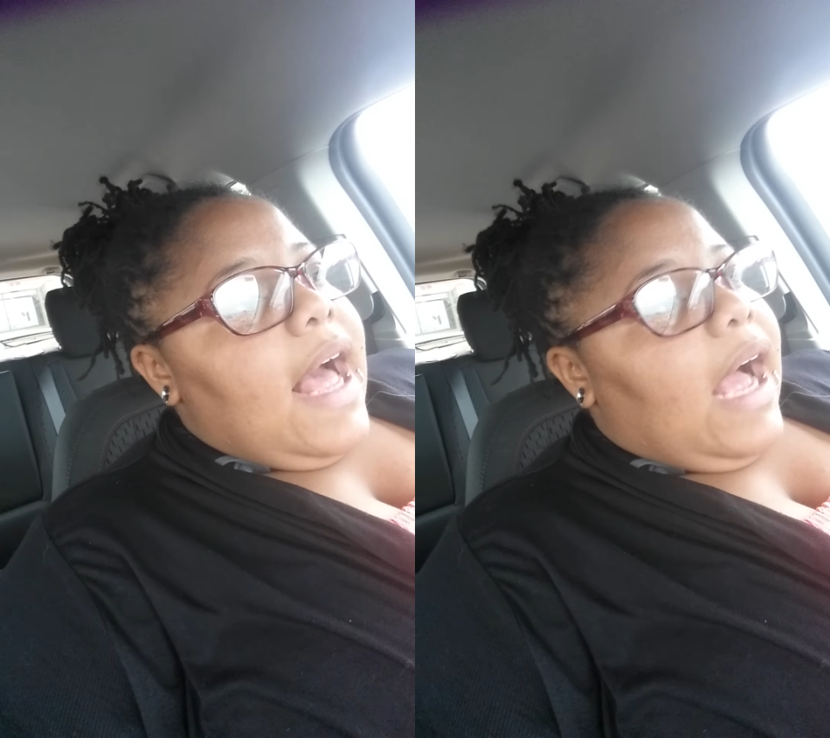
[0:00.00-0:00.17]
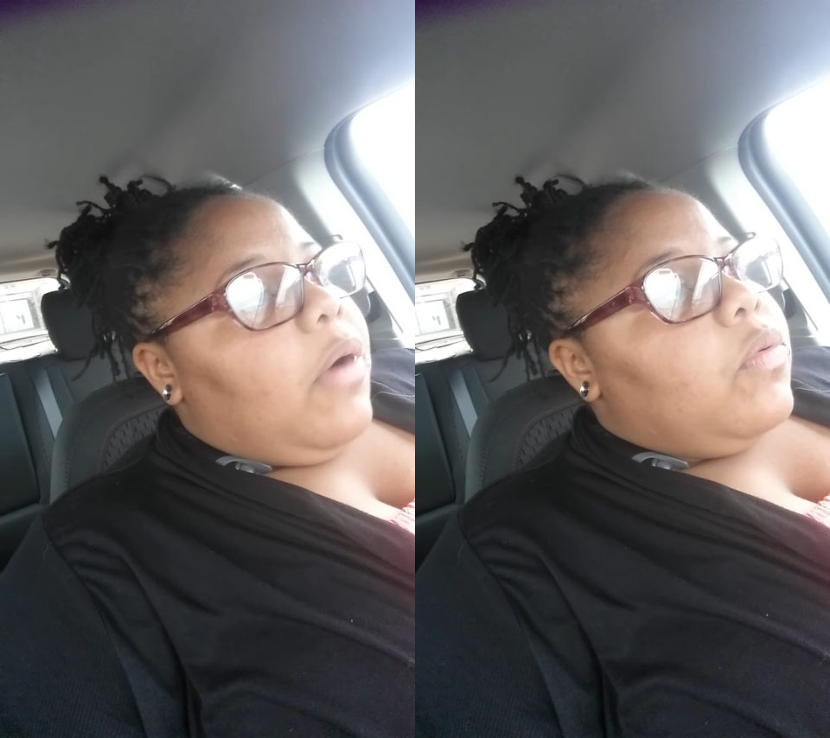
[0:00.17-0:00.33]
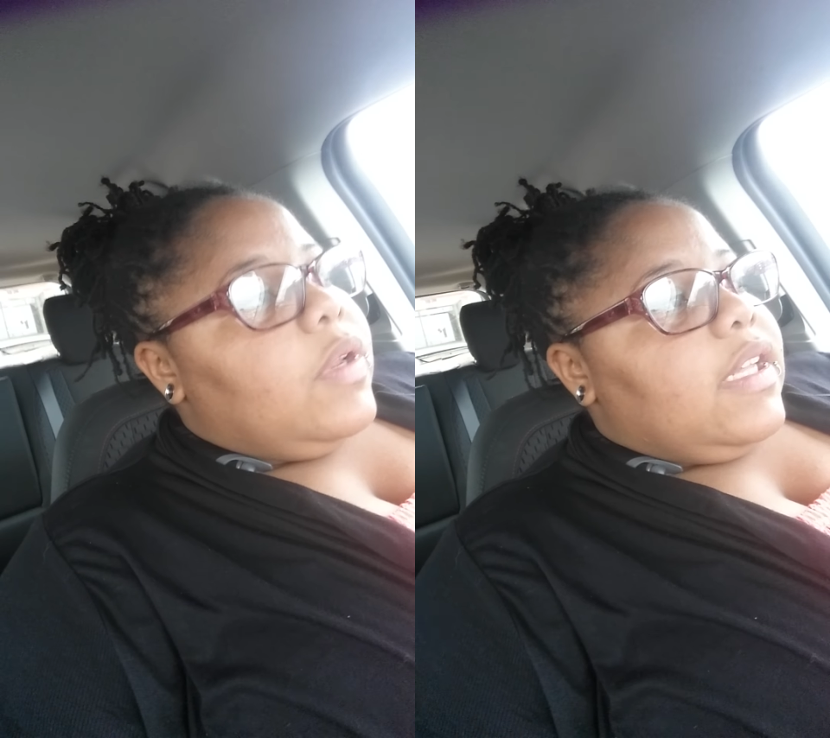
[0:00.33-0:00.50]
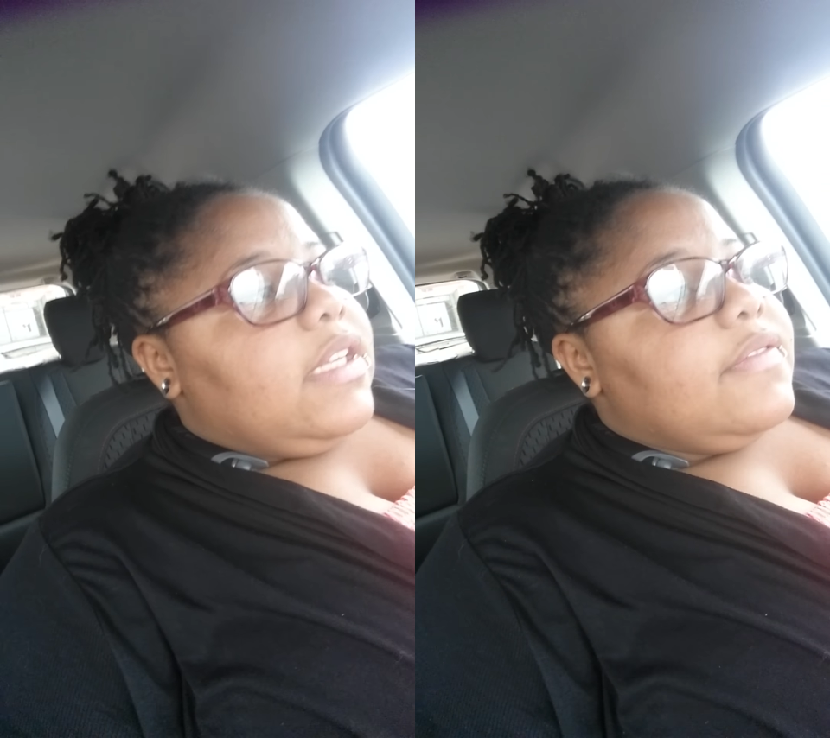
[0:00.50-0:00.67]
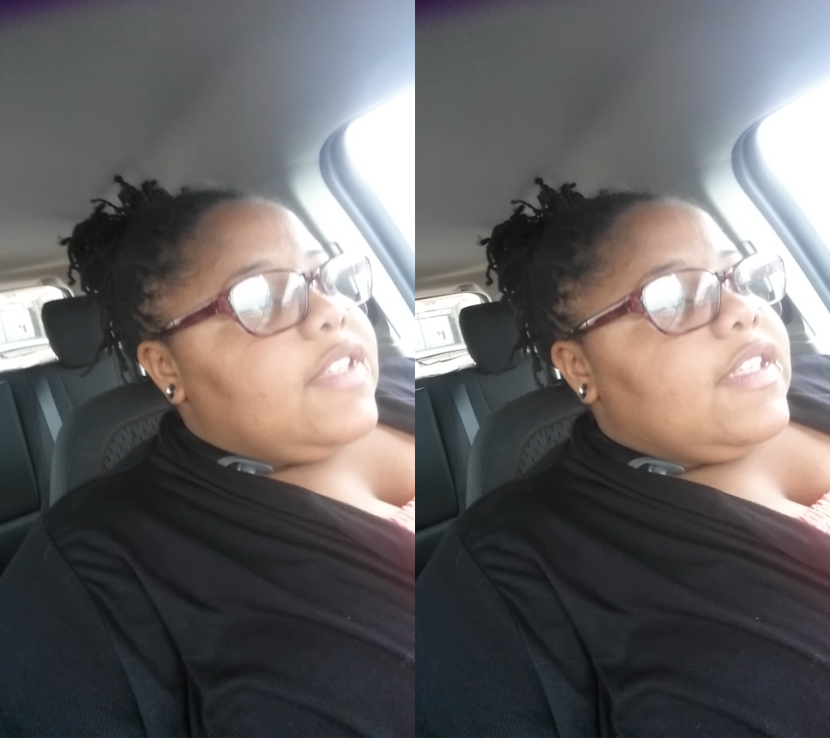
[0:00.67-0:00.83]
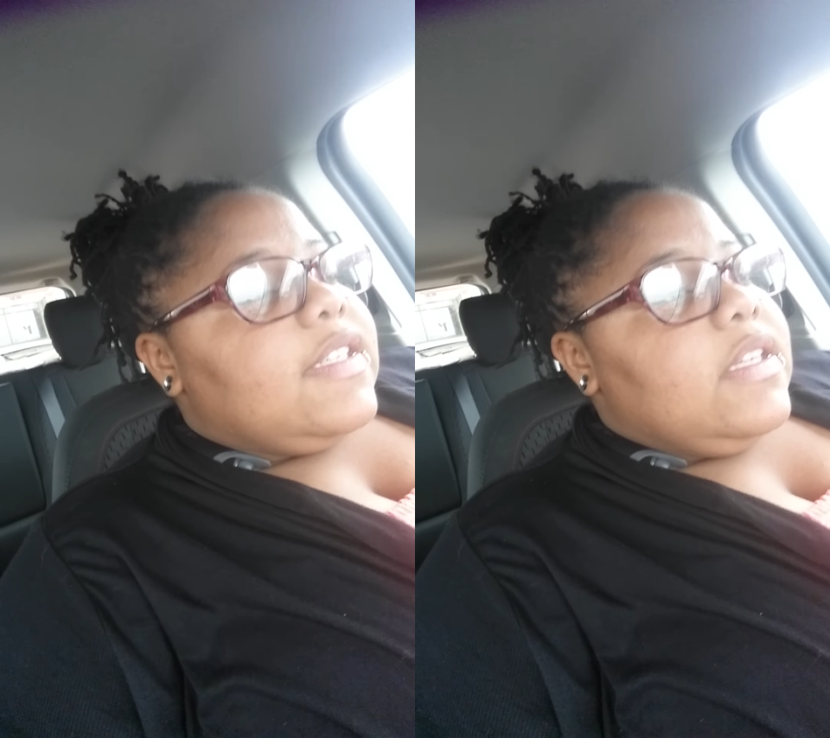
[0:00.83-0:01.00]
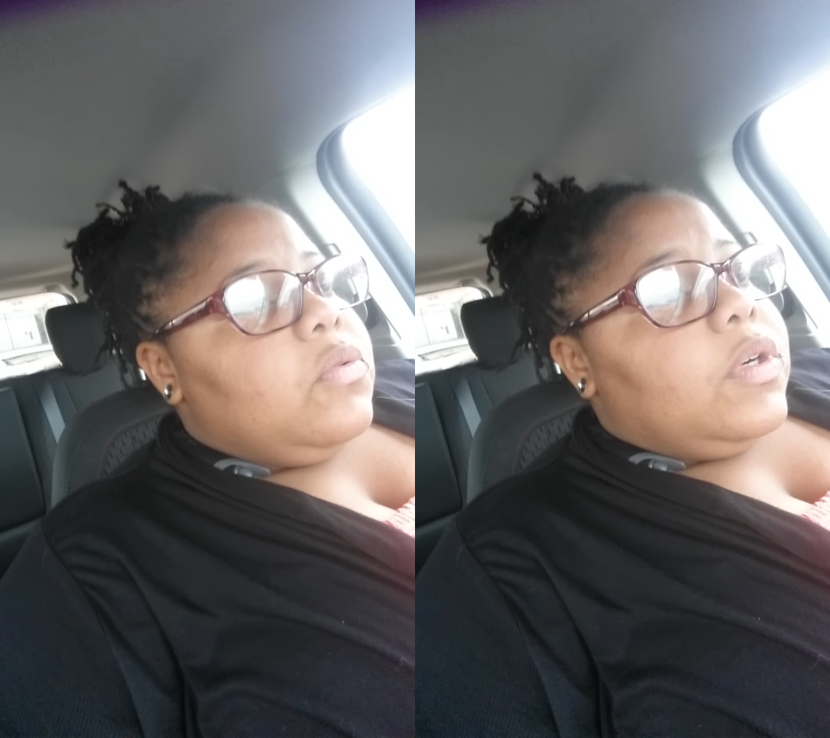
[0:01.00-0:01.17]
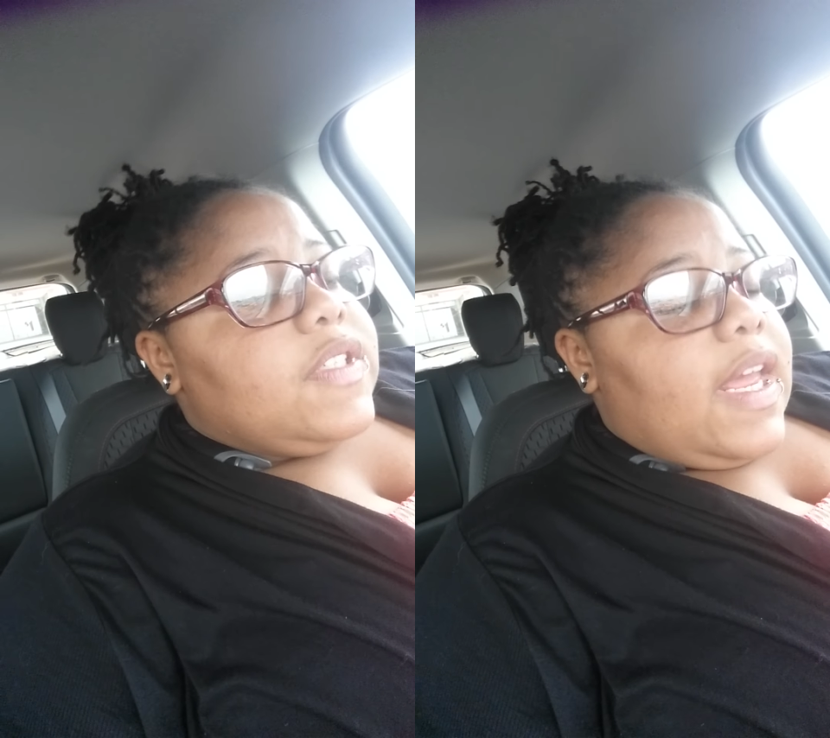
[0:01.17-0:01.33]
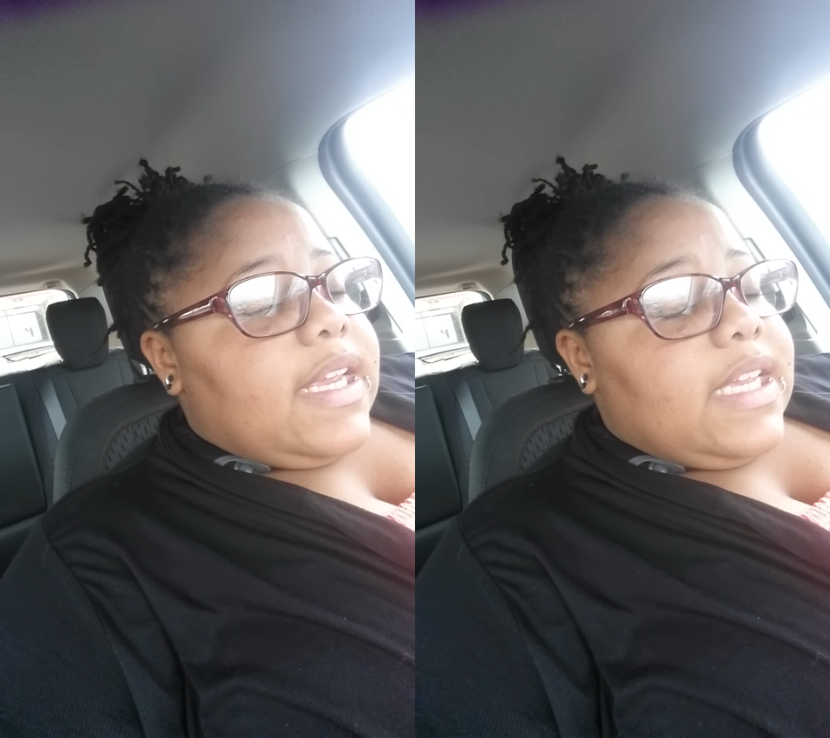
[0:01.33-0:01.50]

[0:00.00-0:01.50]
I would love to see once I